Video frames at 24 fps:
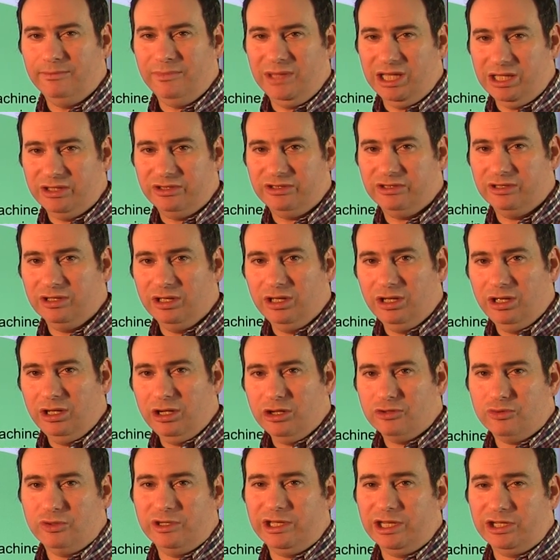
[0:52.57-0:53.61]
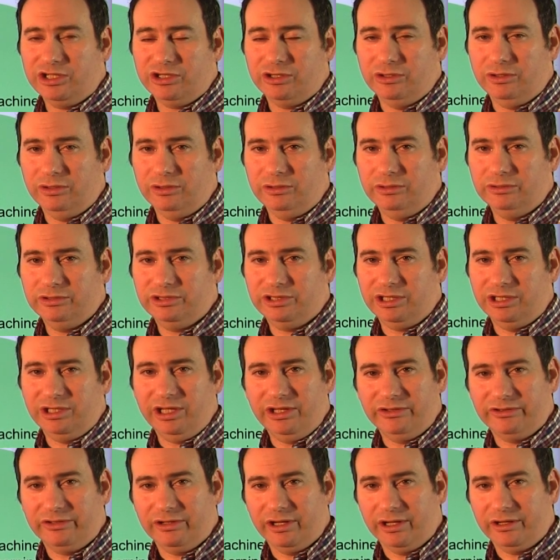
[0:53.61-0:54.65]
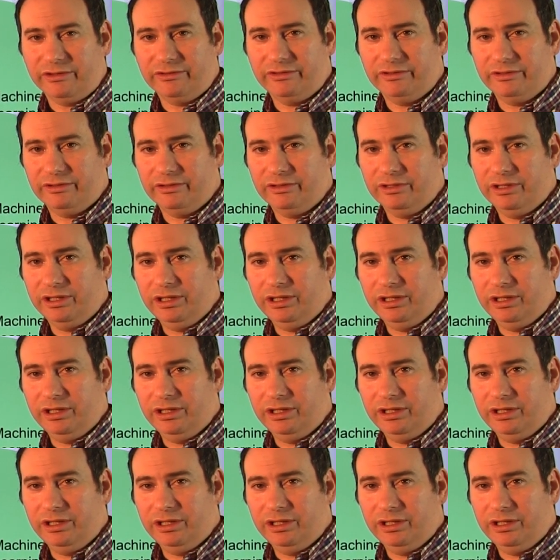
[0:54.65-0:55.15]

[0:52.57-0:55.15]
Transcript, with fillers: meets traditional statistics.